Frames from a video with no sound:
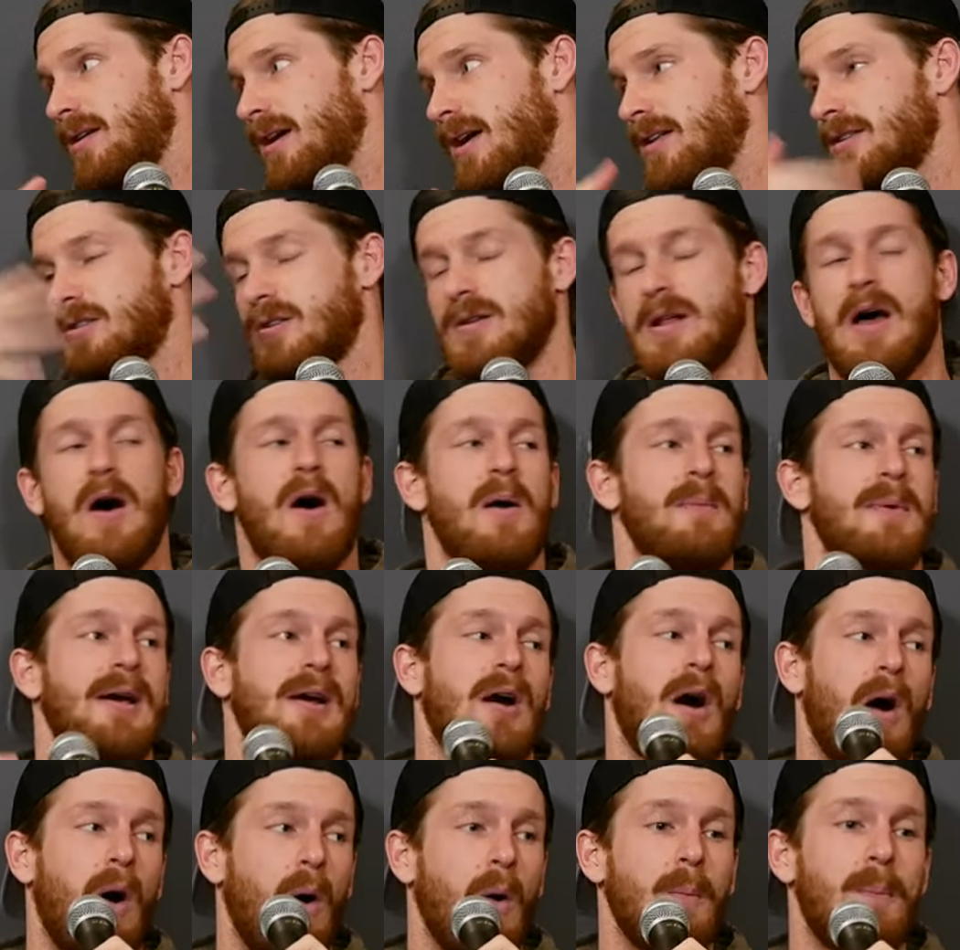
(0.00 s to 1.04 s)
And so now I'm
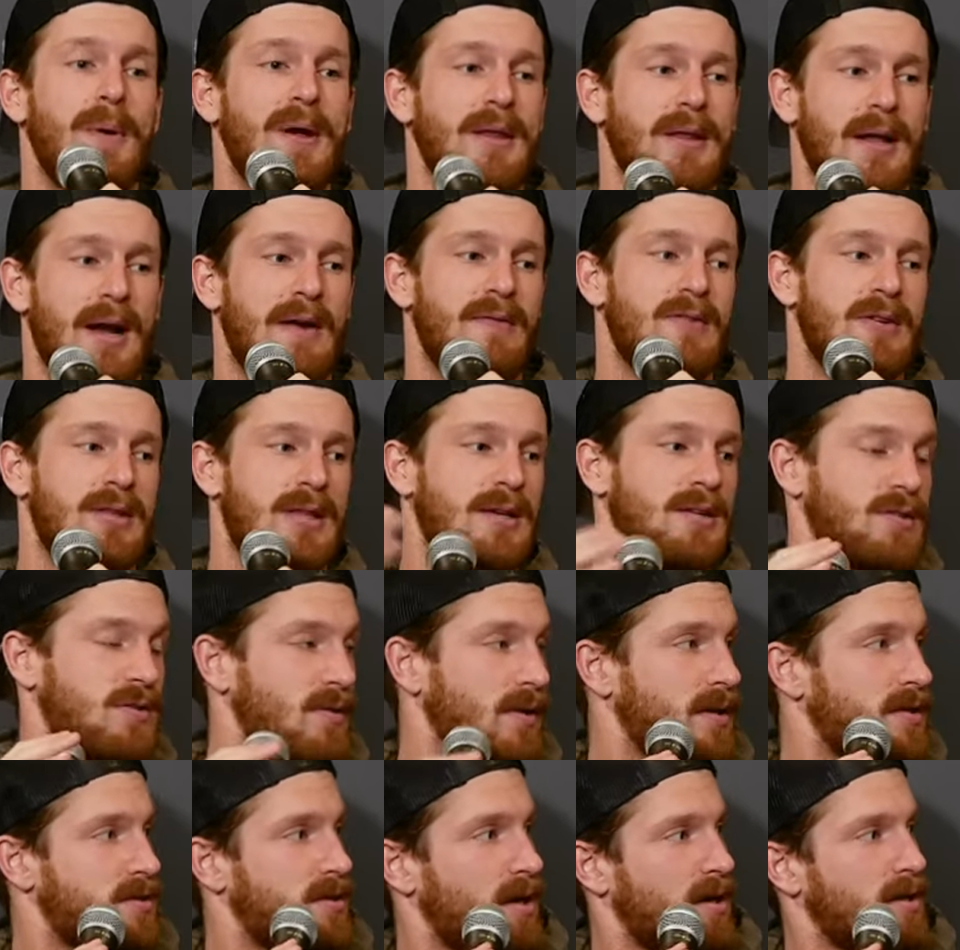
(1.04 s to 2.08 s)
like hoping that everything
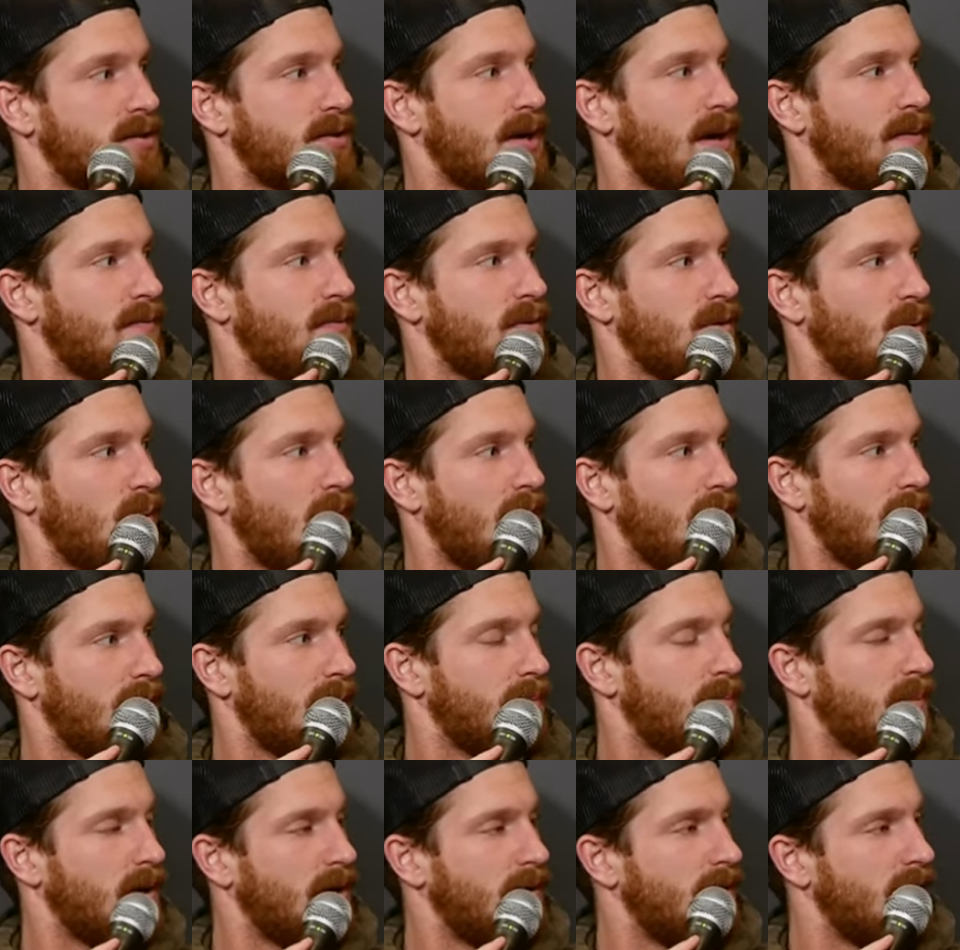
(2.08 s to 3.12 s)
still gets done in time for the
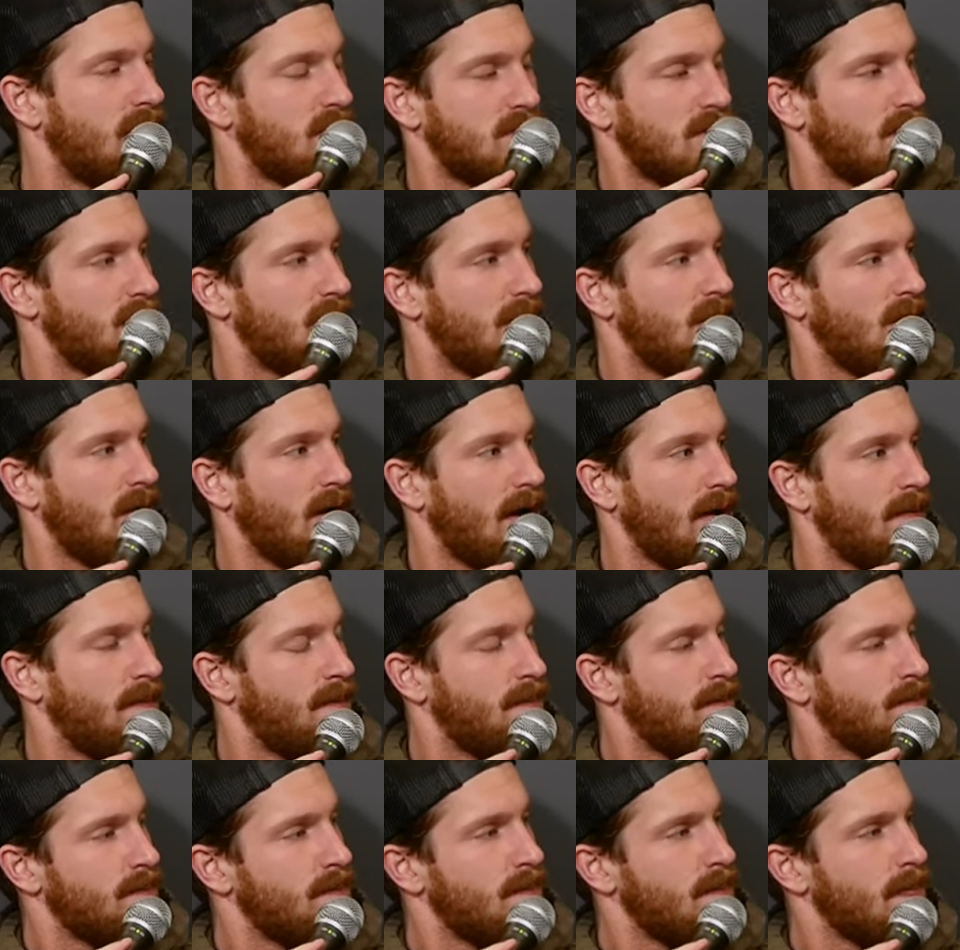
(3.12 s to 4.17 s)
wedding, but it's gonna be okay.
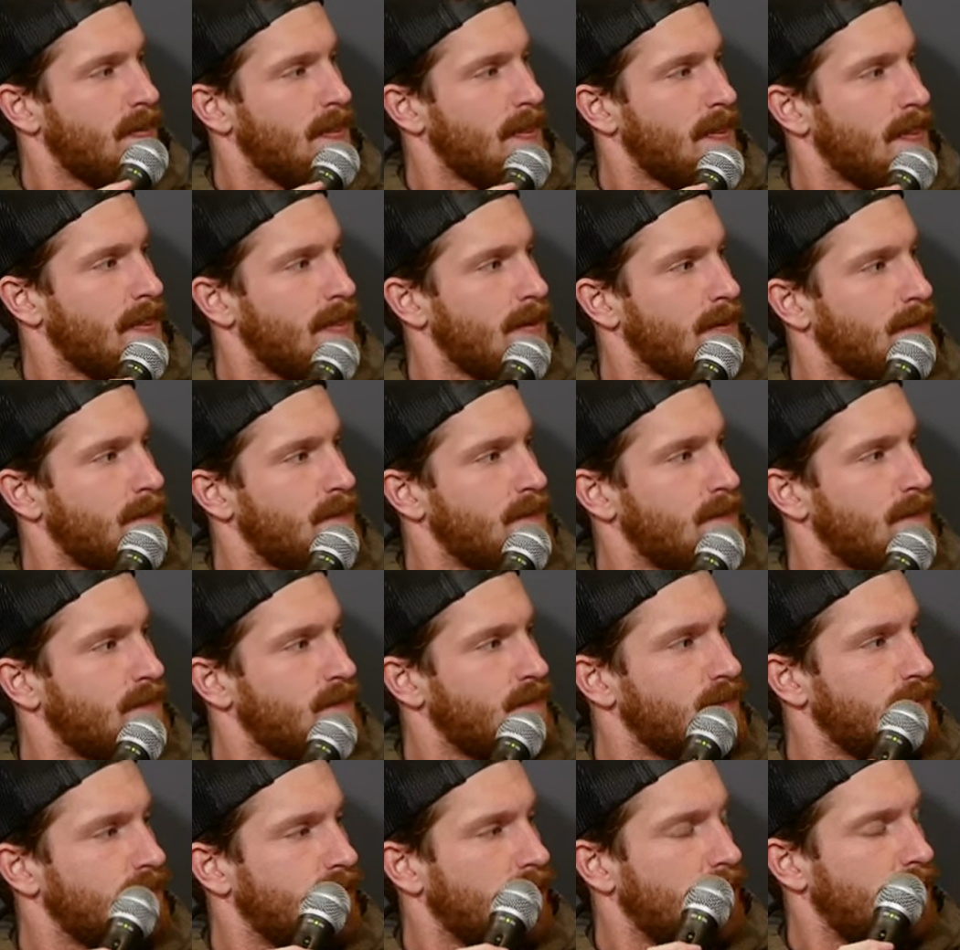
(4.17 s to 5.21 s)
I'm hoping
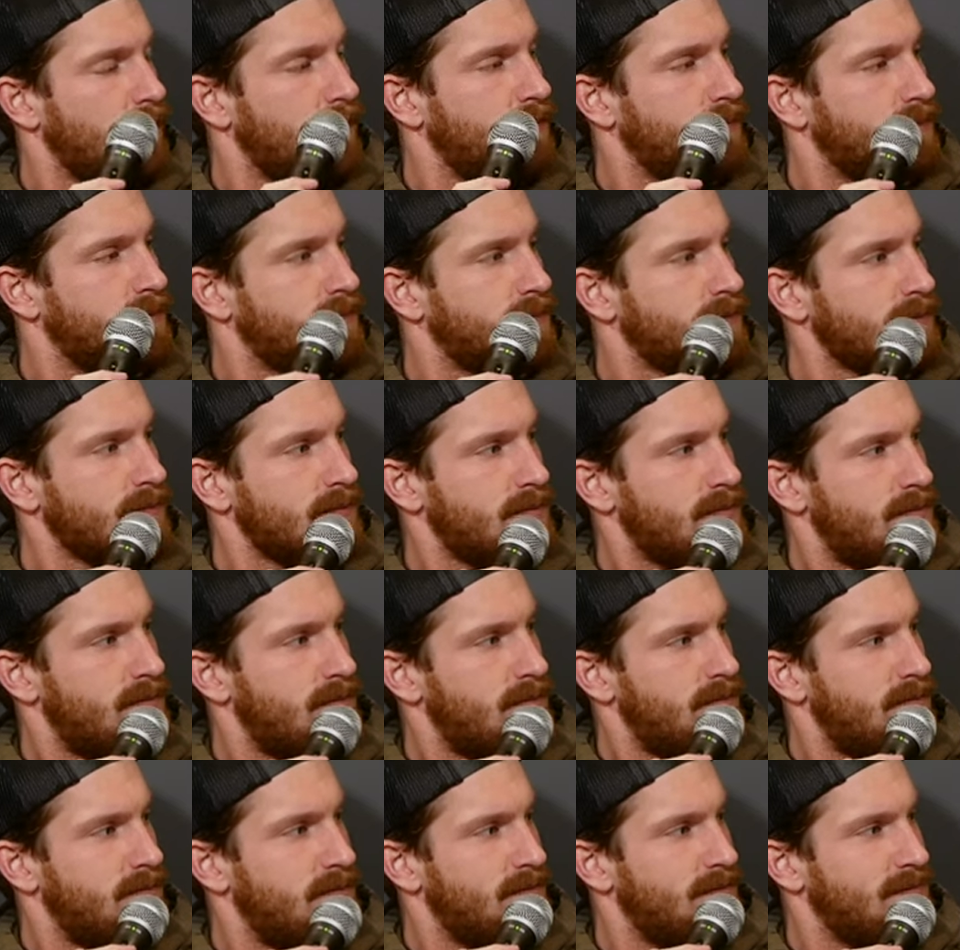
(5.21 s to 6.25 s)
his outfit is
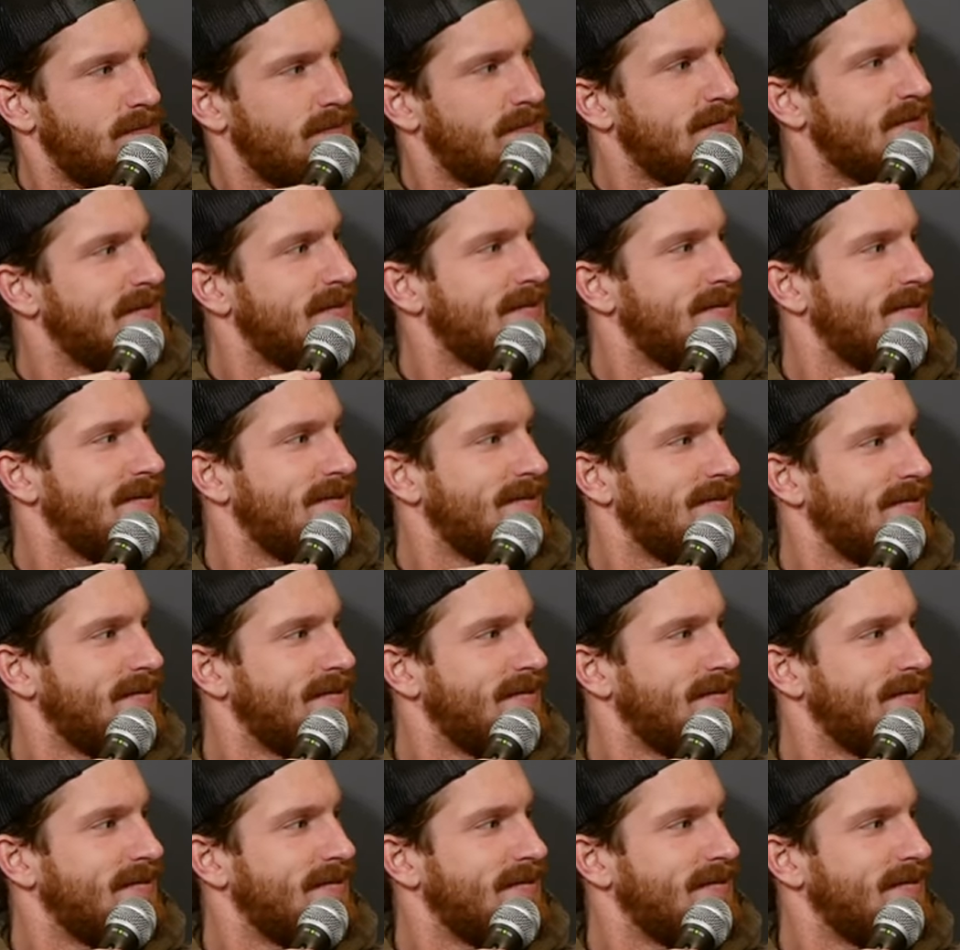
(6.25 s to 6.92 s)
either way too